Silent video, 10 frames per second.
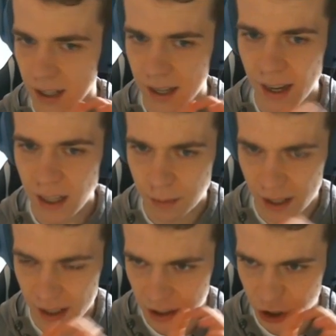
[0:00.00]

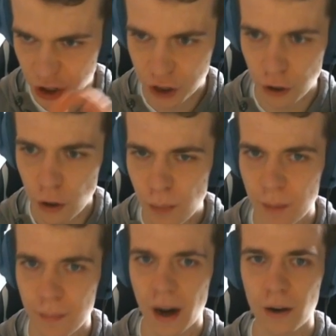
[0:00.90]
Kingsbane is a super
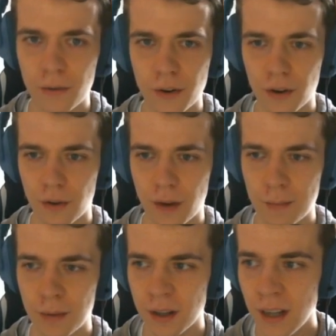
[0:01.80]
powerful
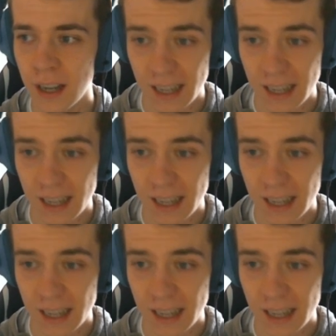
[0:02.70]
weapon.